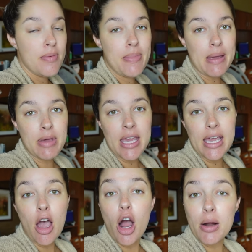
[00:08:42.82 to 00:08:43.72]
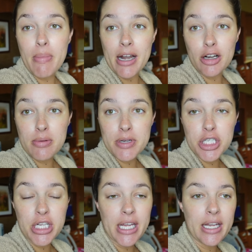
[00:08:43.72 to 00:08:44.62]
baby heart monitor
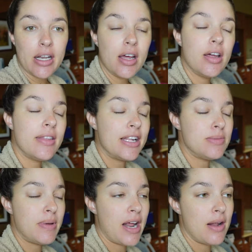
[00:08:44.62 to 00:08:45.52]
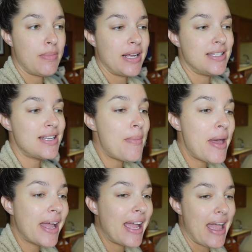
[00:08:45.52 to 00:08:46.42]
machine that's been on my
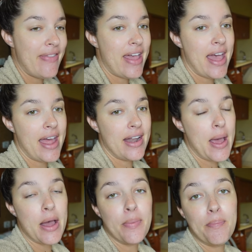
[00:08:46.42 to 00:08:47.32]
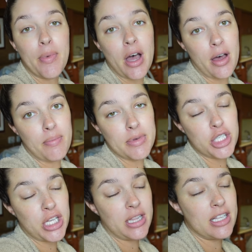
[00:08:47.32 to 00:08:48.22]
stomach and then a
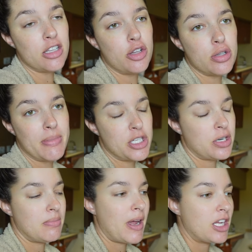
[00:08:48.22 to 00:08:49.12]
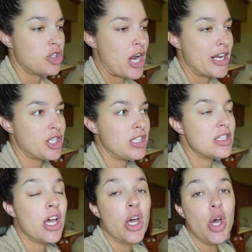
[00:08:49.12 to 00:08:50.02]
machine that's also measuring my
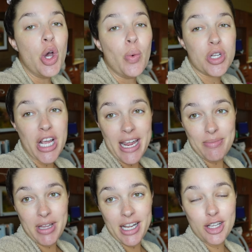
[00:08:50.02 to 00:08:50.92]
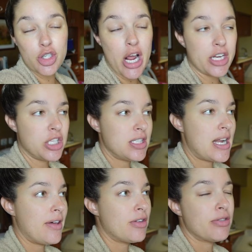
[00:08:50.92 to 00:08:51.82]
contractions, which I am getting contractions
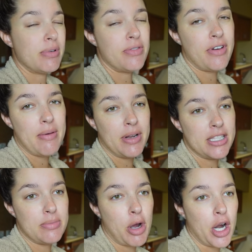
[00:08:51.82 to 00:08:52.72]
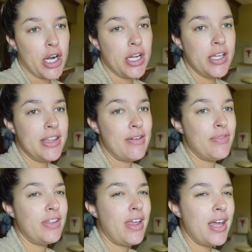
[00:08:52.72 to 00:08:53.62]
now. They're three to five minutes apart. They
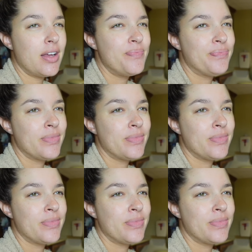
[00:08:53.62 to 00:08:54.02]
feel like